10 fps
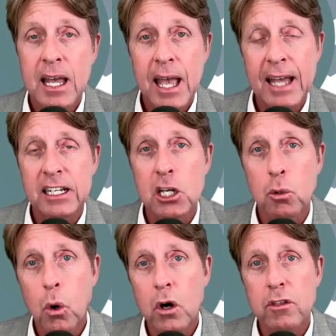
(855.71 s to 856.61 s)
and can
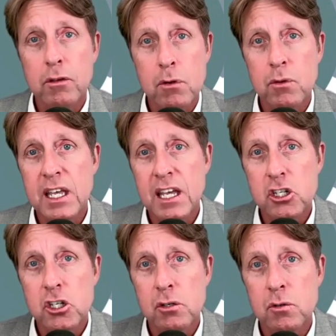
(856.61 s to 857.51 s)
work through the
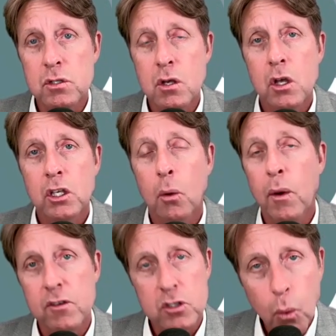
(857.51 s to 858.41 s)
issues,
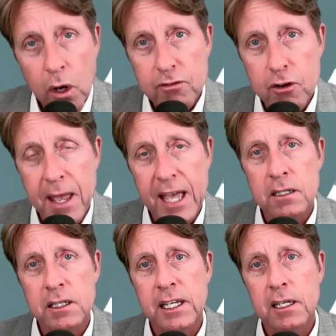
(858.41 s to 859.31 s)
whether it's one firm
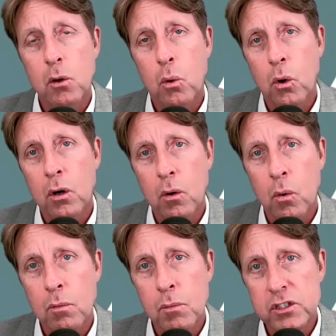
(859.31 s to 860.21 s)
handling it or
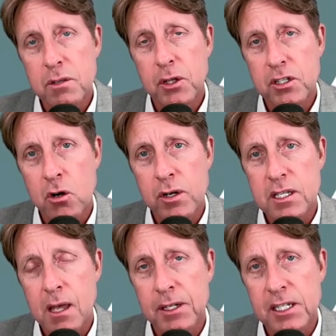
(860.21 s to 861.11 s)
multiple attorneys
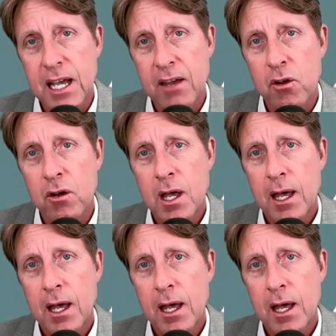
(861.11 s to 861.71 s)
coming together.